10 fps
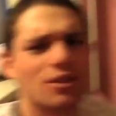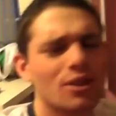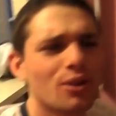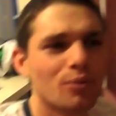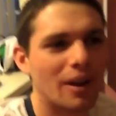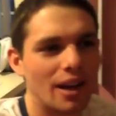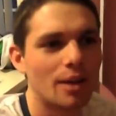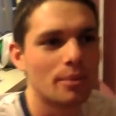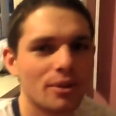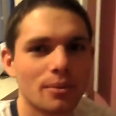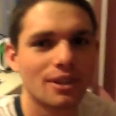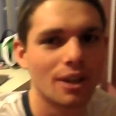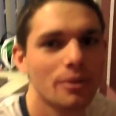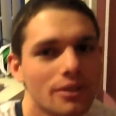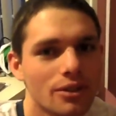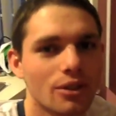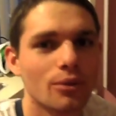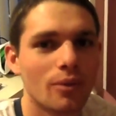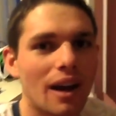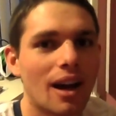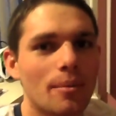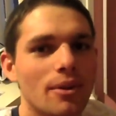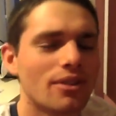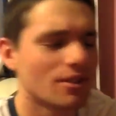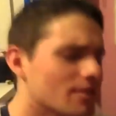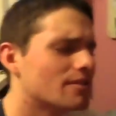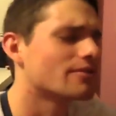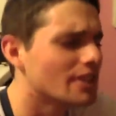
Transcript: going to Carrabba's, we're going to Carrabba's.